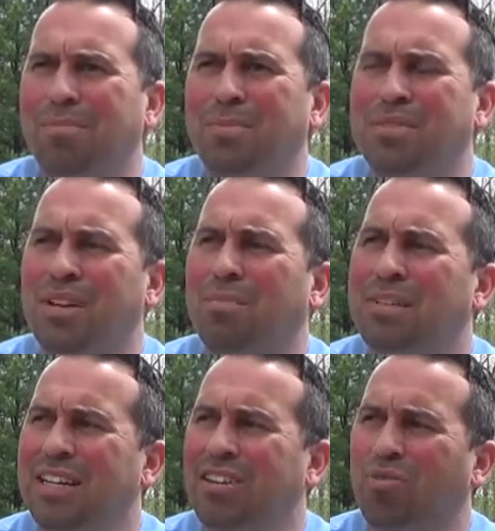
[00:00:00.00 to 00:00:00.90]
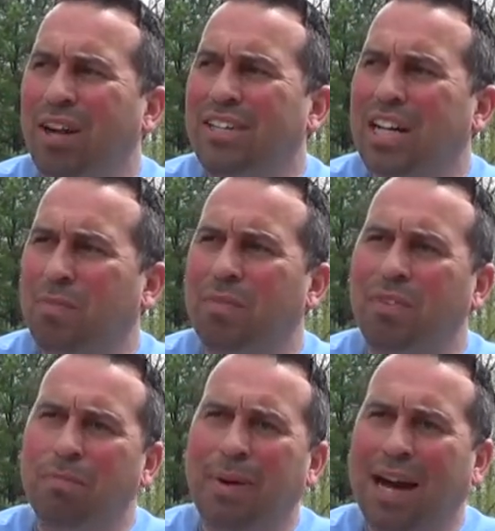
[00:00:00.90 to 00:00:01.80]
some did a great job
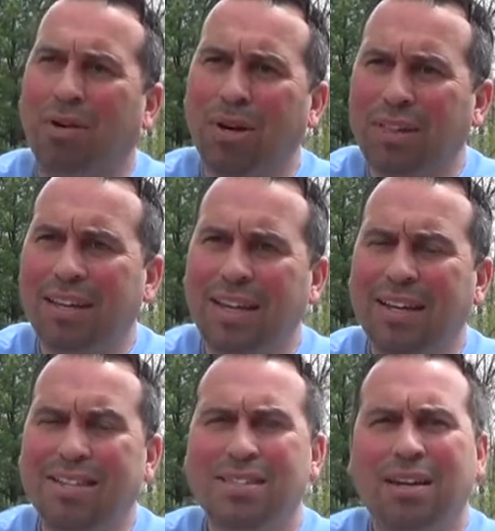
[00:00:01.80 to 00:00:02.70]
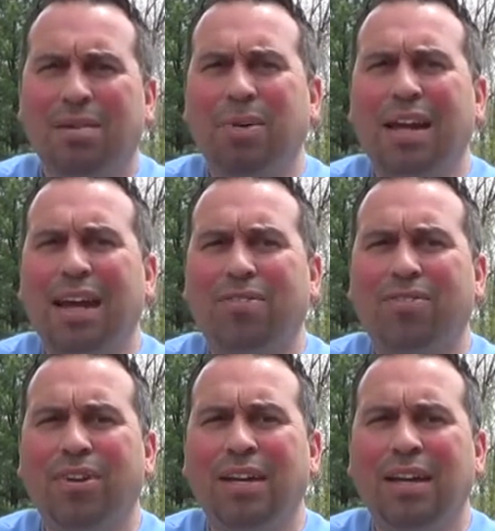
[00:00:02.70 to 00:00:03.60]
of empowering the kids, but
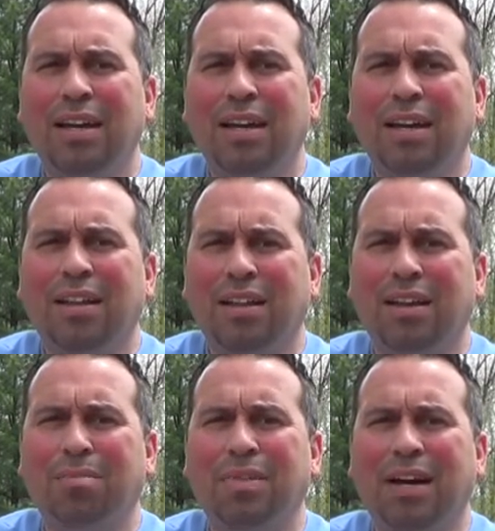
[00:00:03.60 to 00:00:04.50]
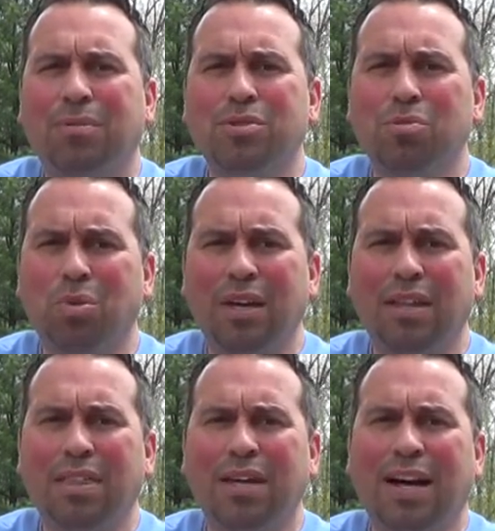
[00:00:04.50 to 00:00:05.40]
every club that I was
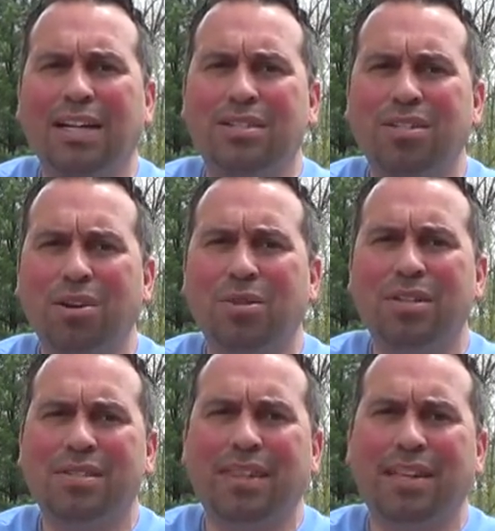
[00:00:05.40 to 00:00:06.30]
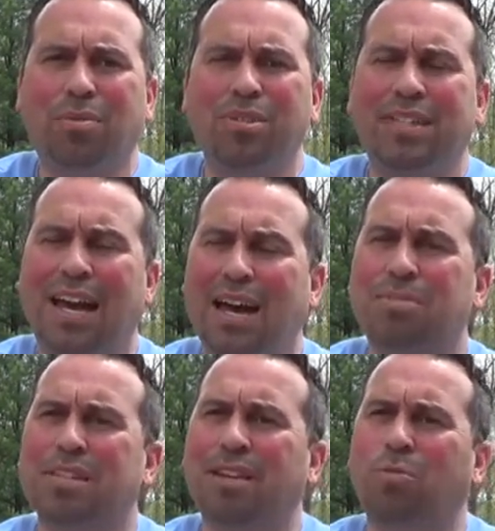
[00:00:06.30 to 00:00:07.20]
with, I just noticed that there was
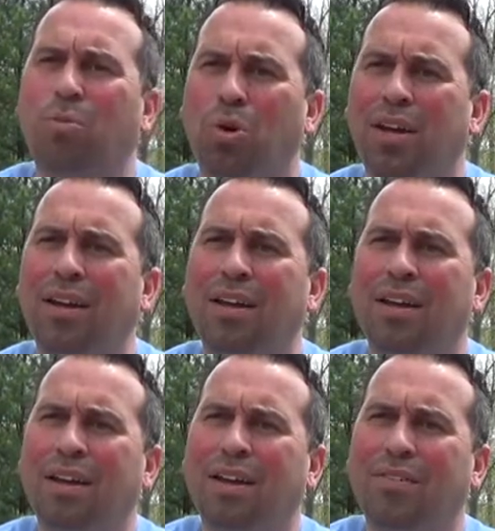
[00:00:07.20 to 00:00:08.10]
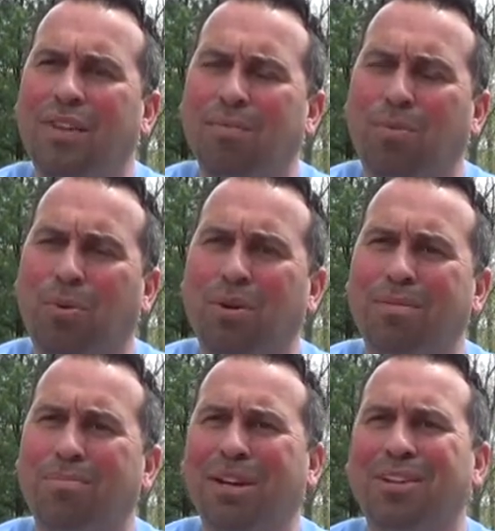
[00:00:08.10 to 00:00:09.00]
gaps in one of the
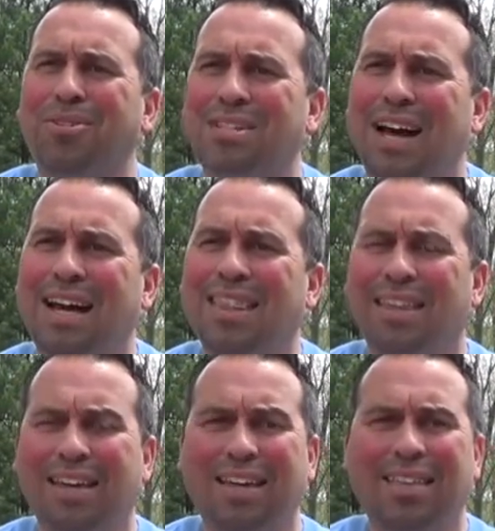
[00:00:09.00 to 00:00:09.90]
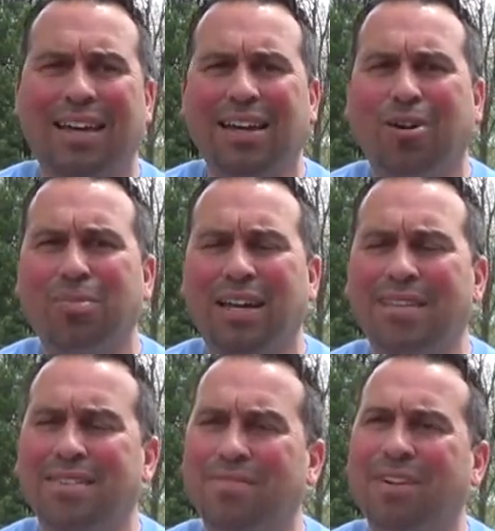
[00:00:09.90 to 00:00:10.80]
important pillars, I think, that help
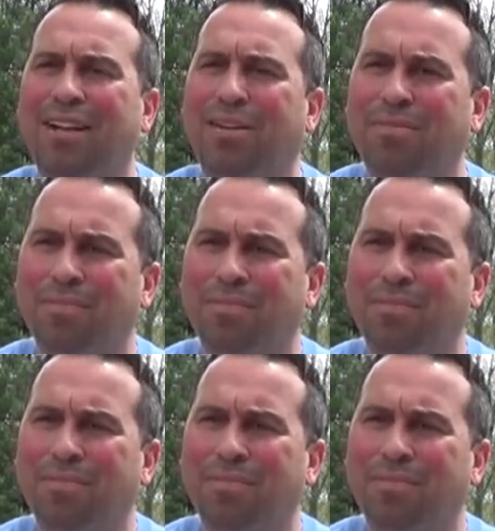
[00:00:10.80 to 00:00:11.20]
kids develop.